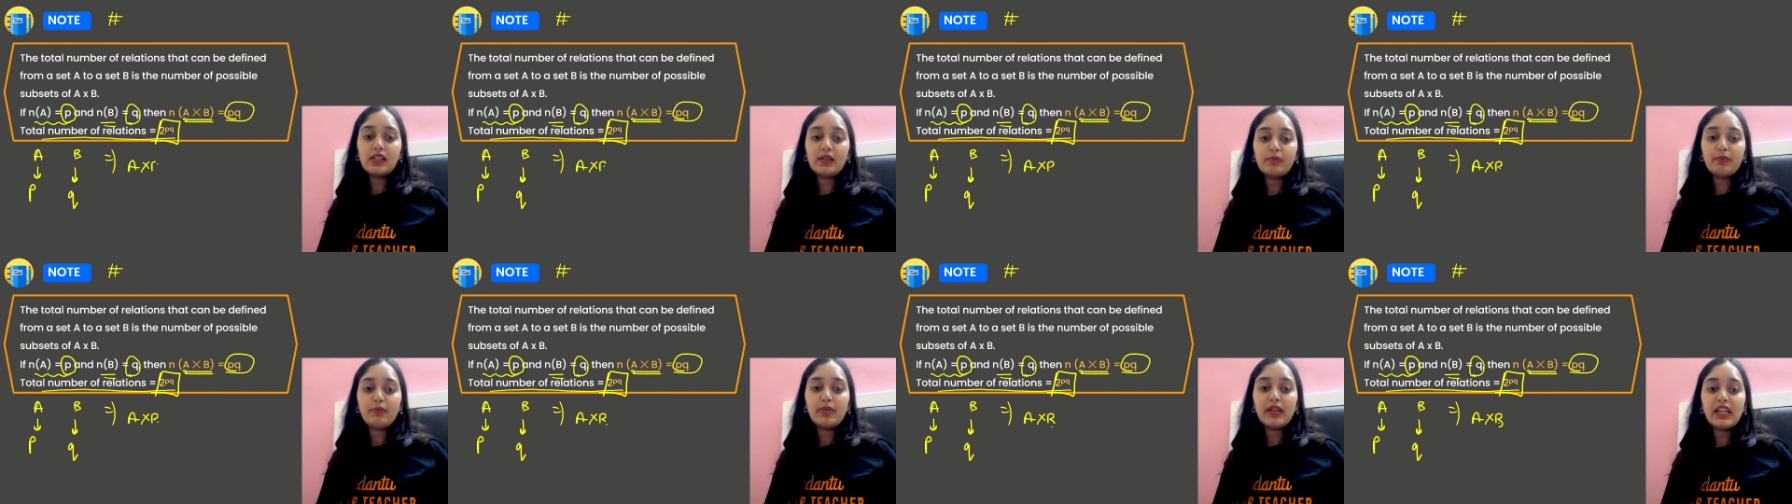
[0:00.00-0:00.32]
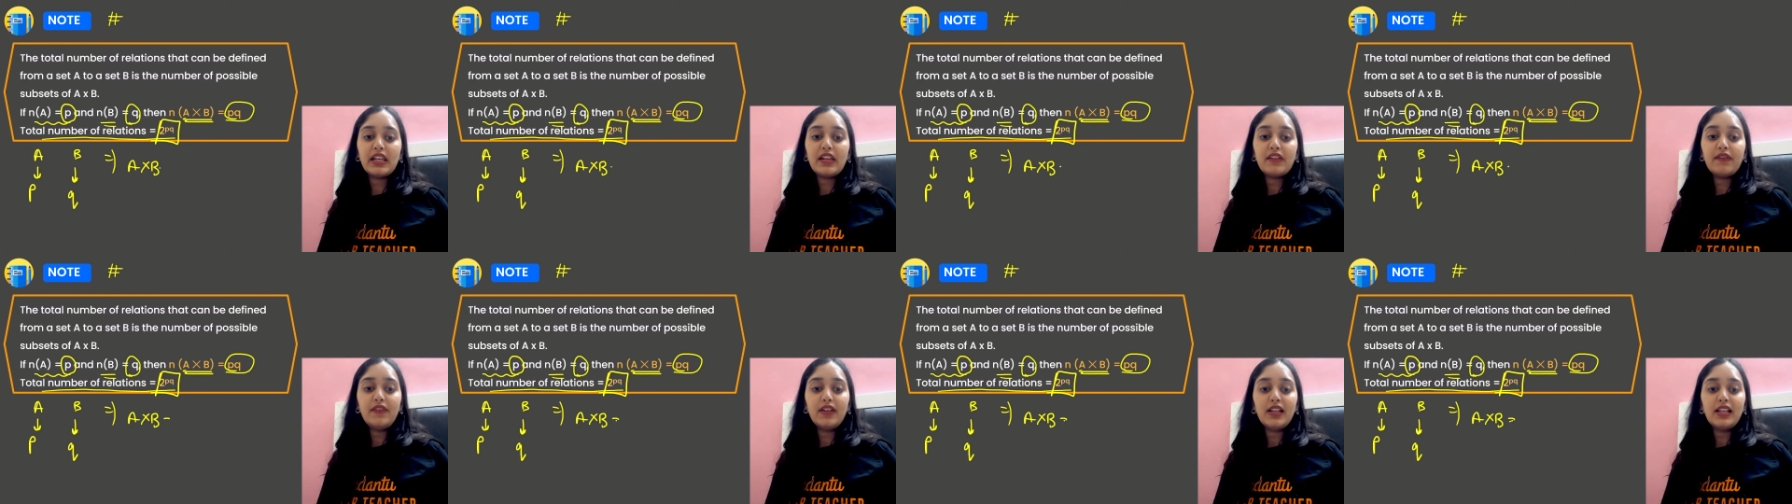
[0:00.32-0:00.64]

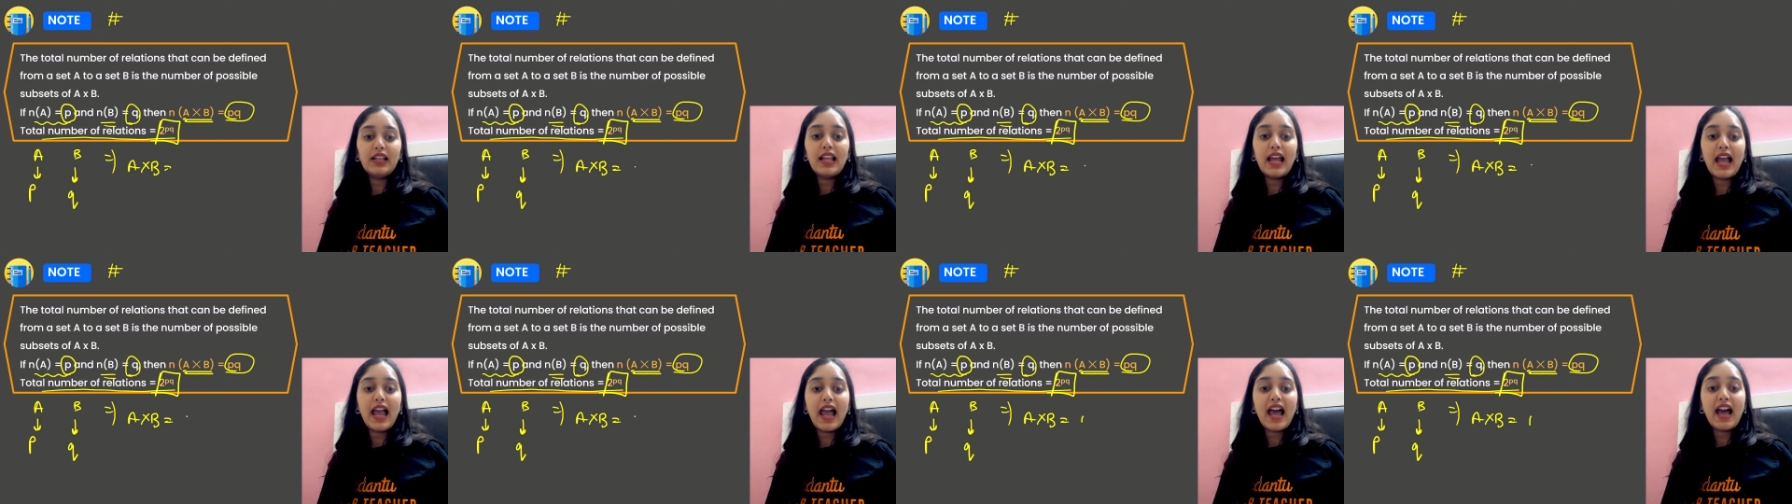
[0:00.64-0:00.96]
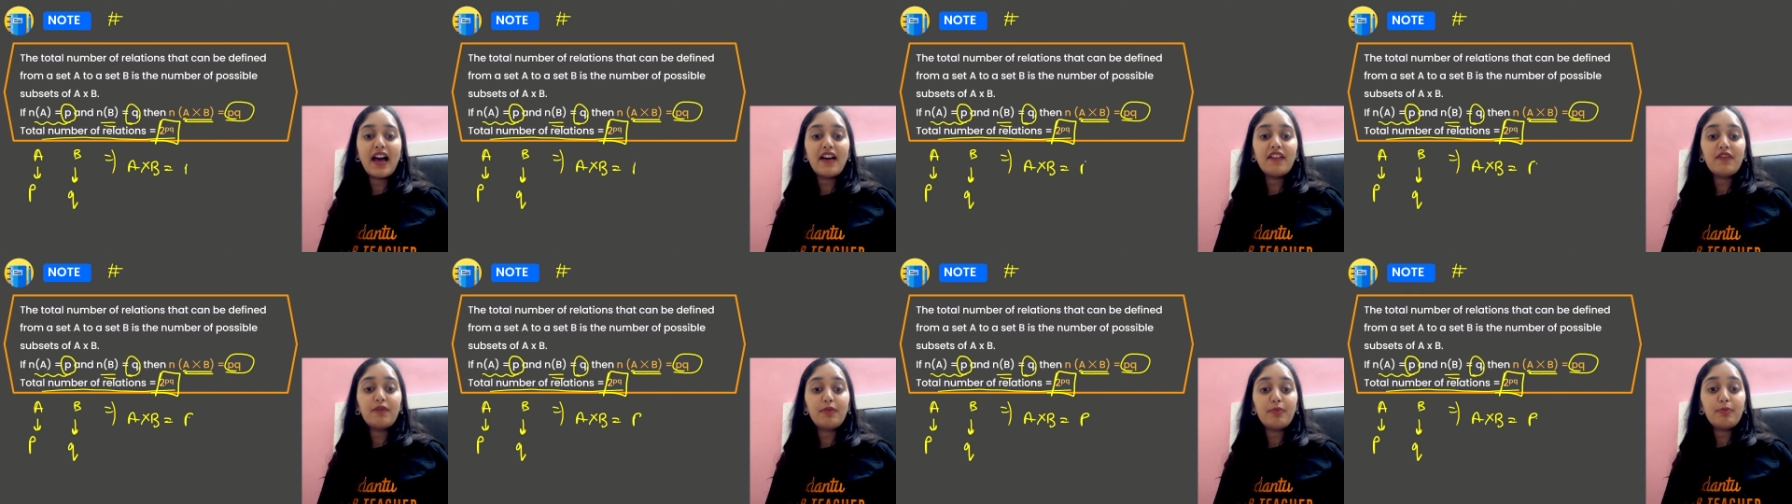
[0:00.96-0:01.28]
B will
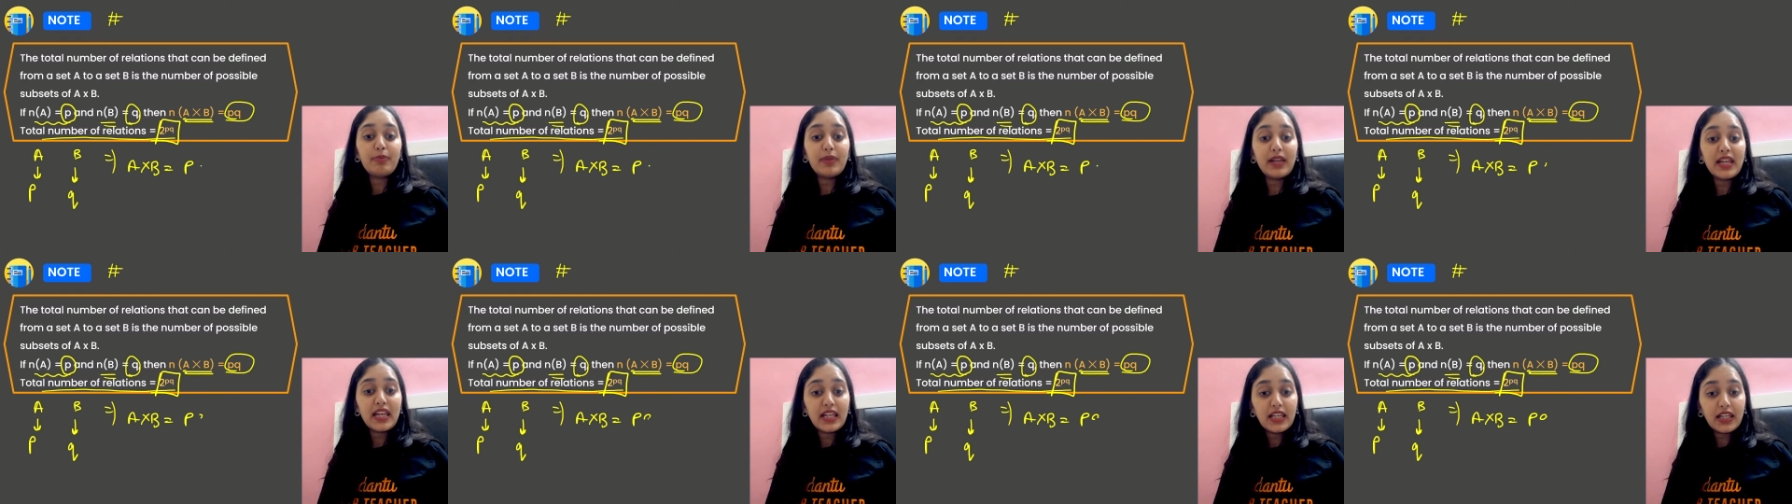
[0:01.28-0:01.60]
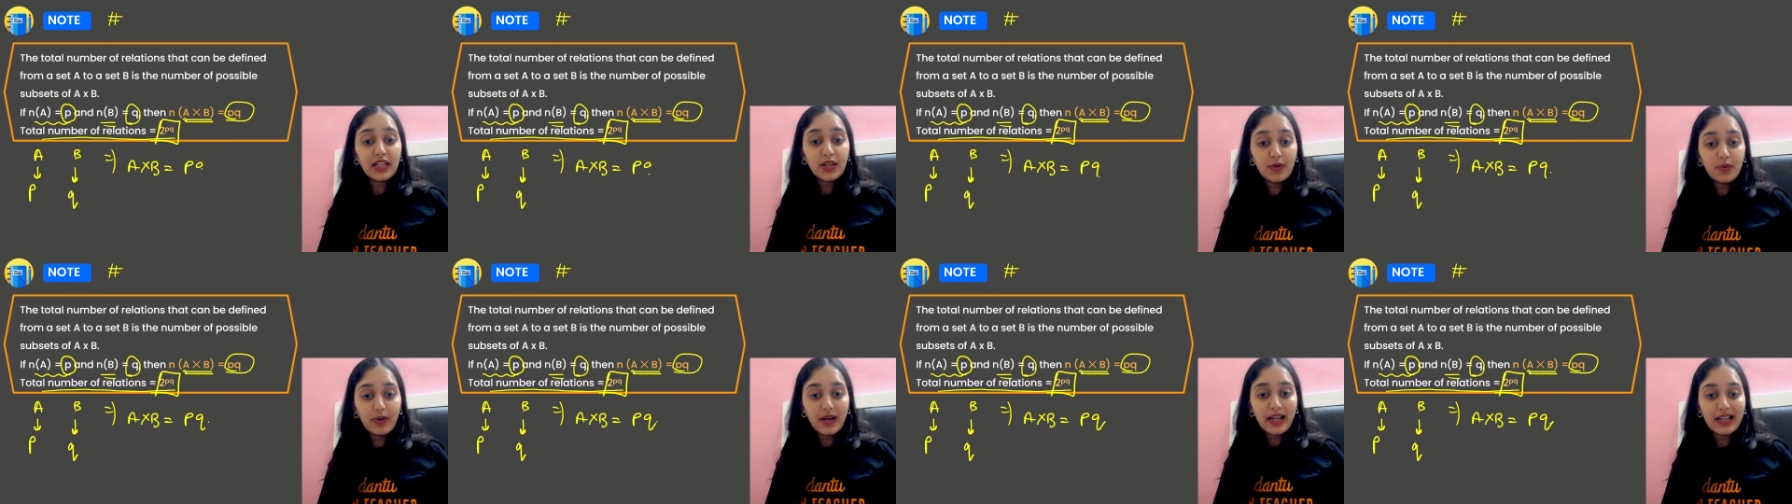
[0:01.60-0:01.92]
have
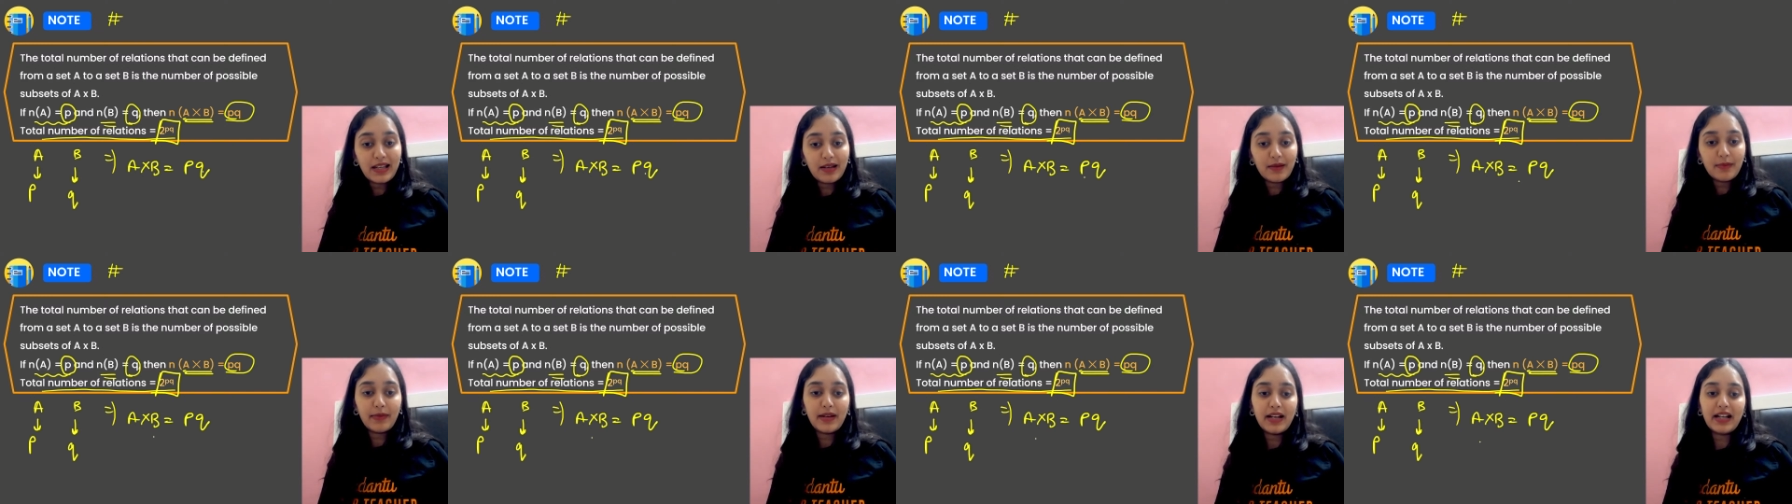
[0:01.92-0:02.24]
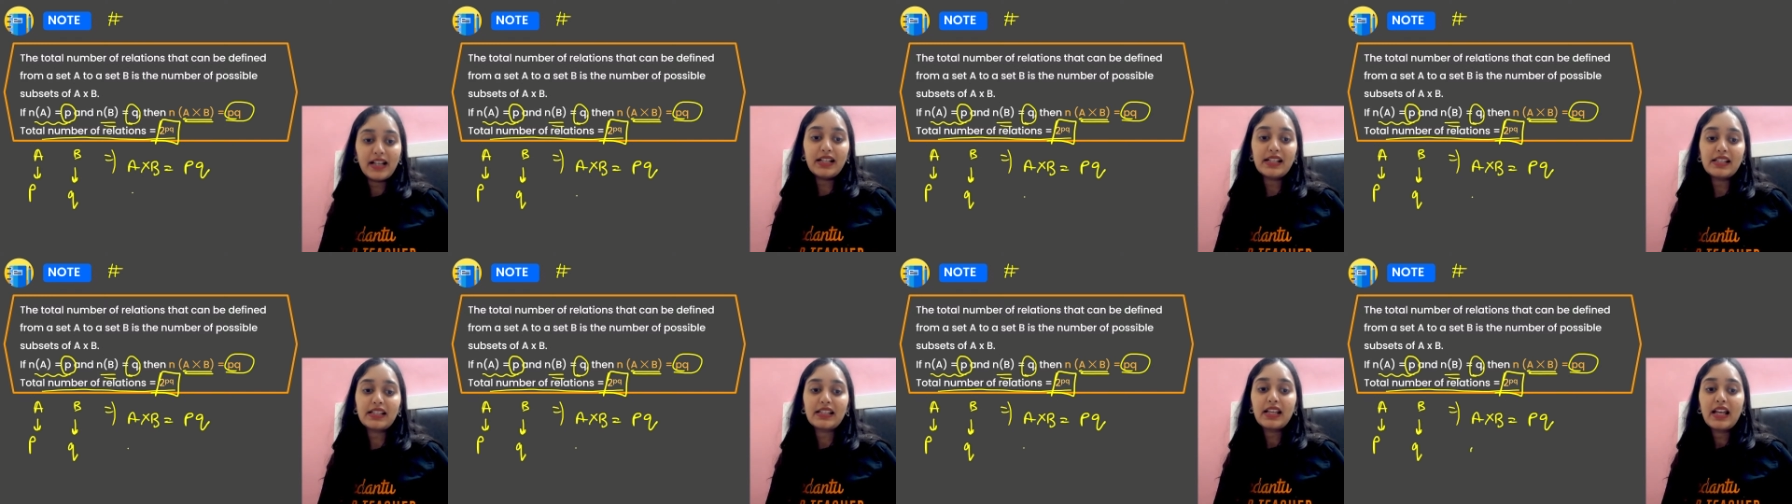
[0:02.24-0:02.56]
PQ
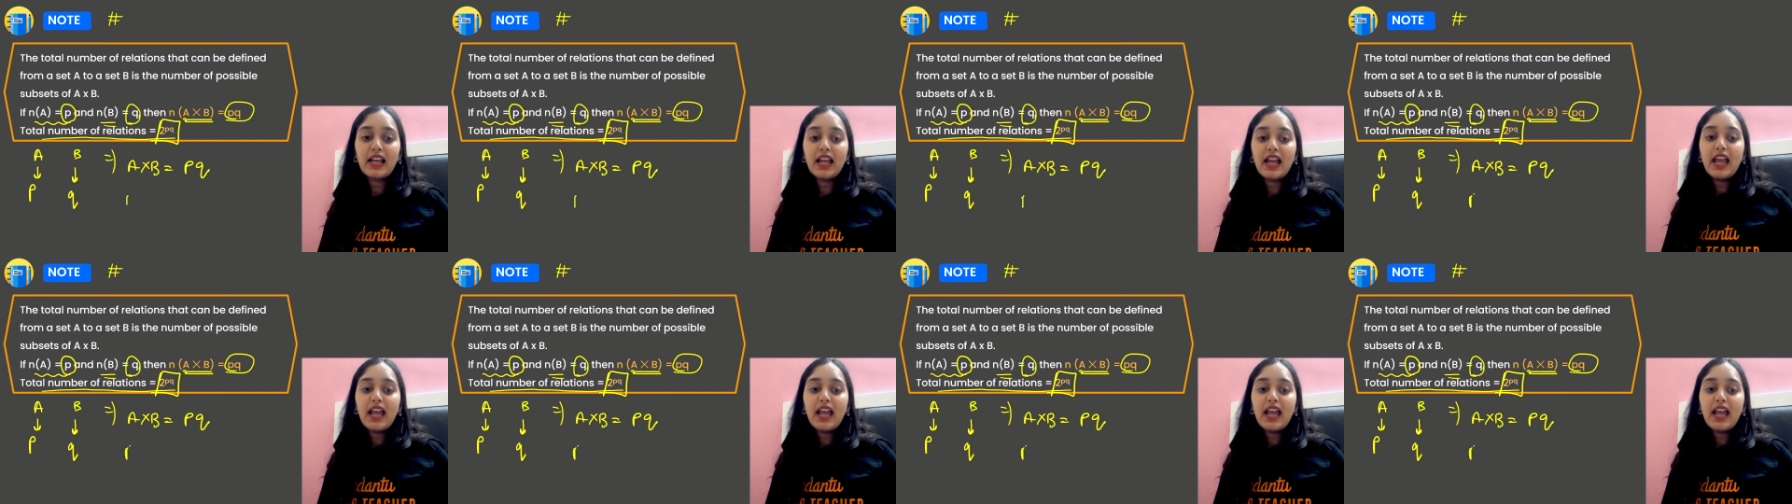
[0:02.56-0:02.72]
elements